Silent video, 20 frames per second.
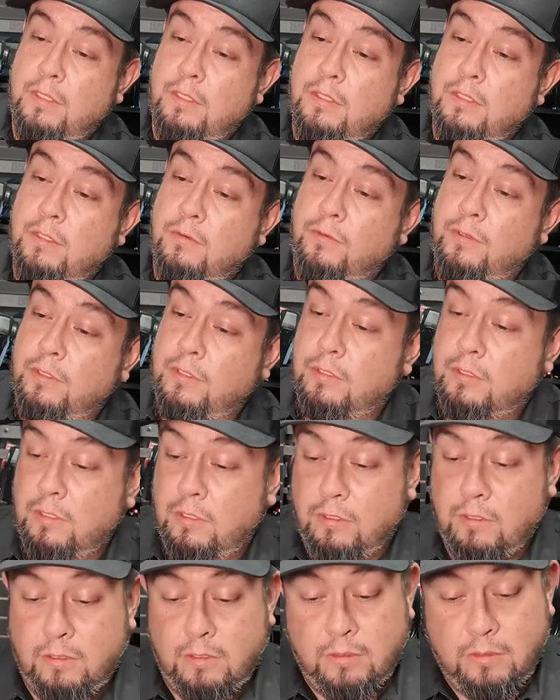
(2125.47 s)
See if we can
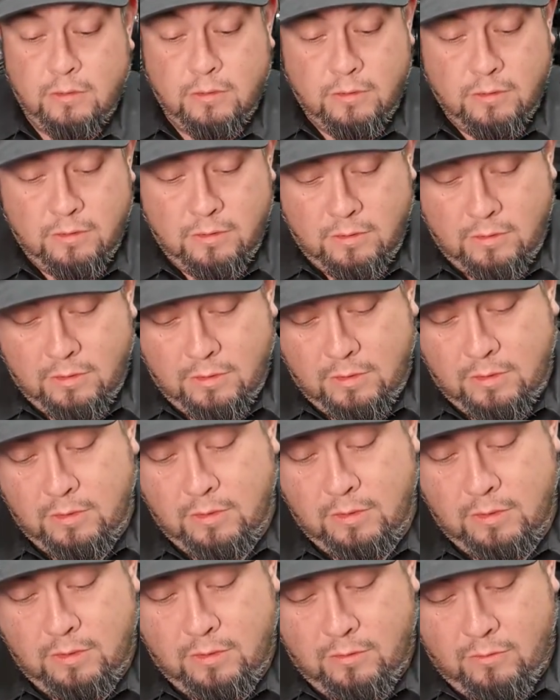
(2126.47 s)
start a
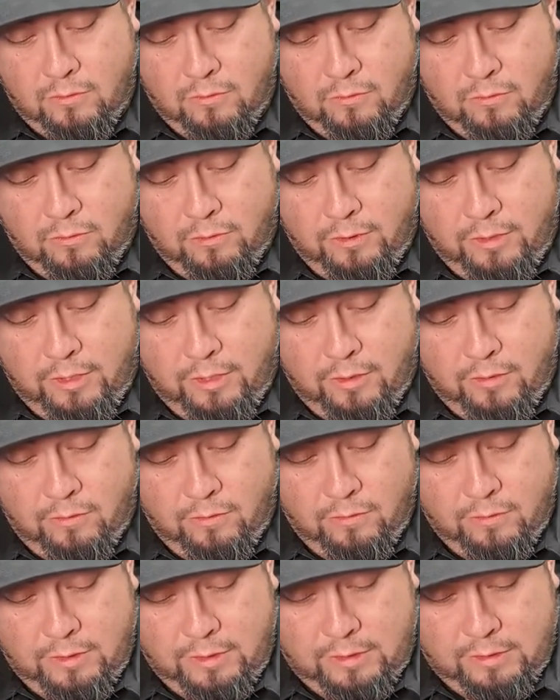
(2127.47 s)
corner
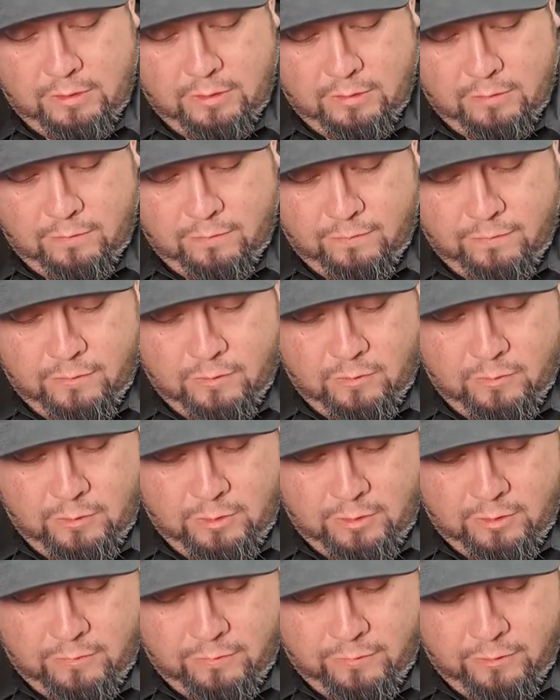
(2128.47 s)
here to get this film
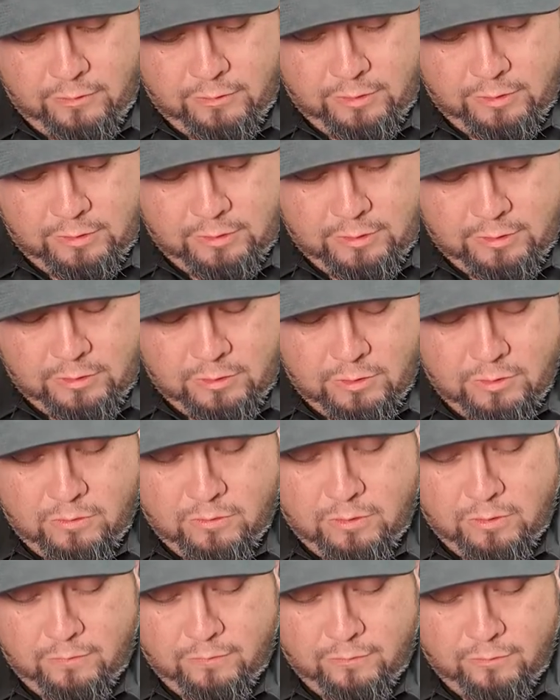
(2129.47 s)
off. Usually it's not
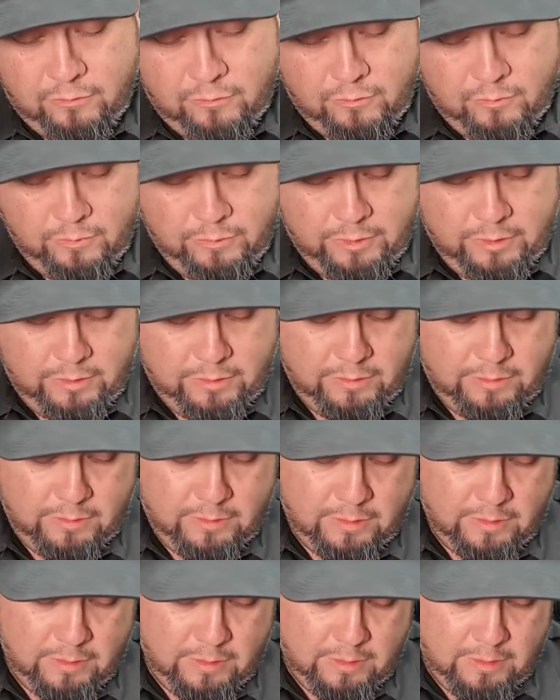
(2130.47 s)
too difficult, but for
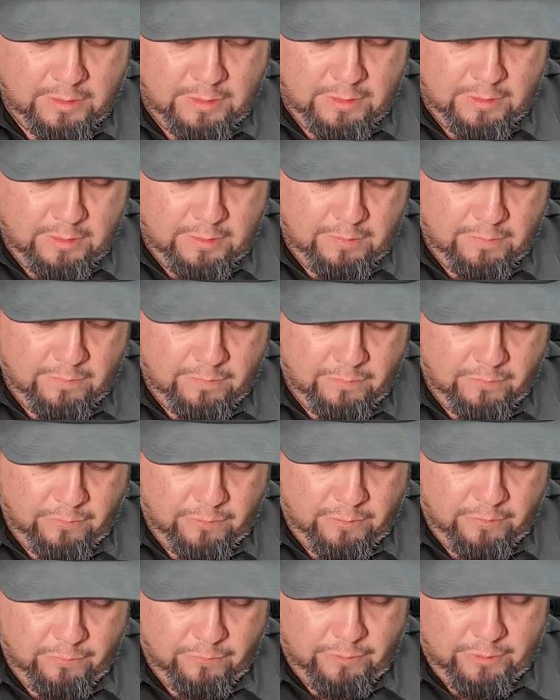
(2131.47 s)

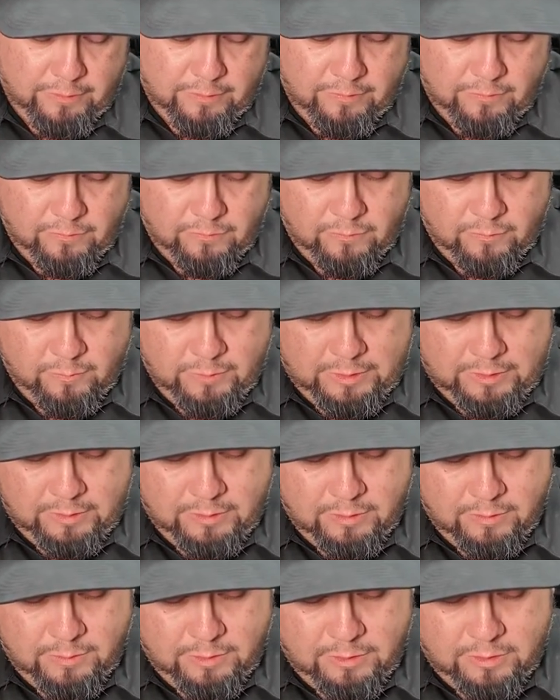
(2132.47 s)
whatever reason this one's being a
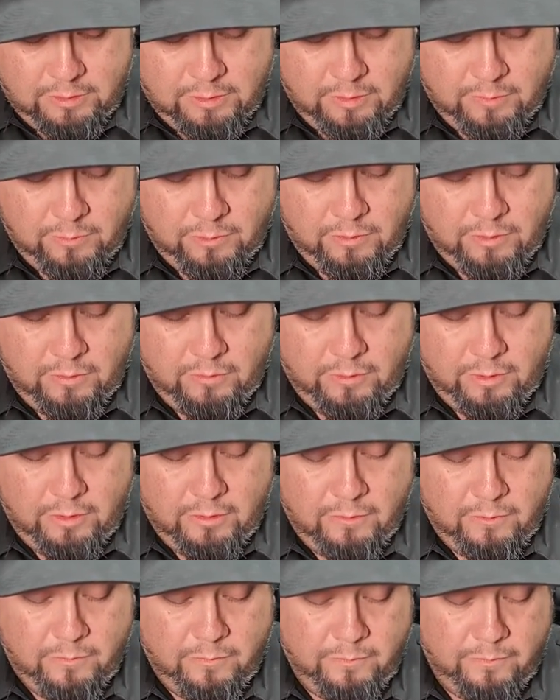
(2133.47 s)
little bit stubborn. There we
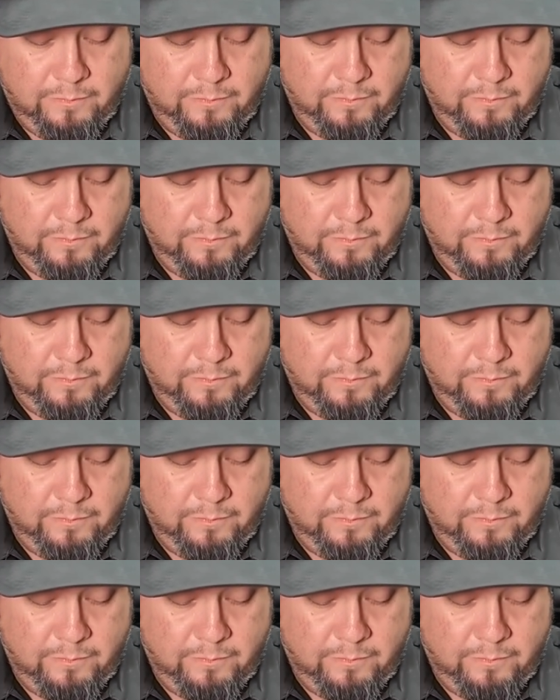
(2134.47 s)
go.